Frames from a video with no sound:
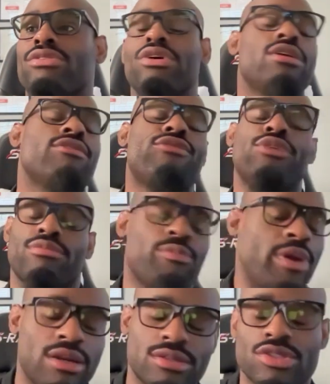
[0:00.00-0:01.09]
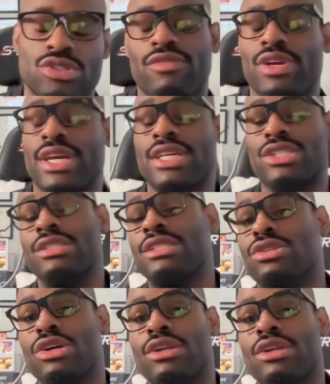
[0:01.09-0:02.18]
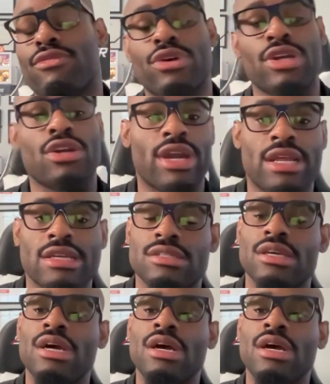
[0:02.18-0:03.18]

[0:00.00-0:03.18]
30 to 40, depending on the certification, at least 30 to 40 credits,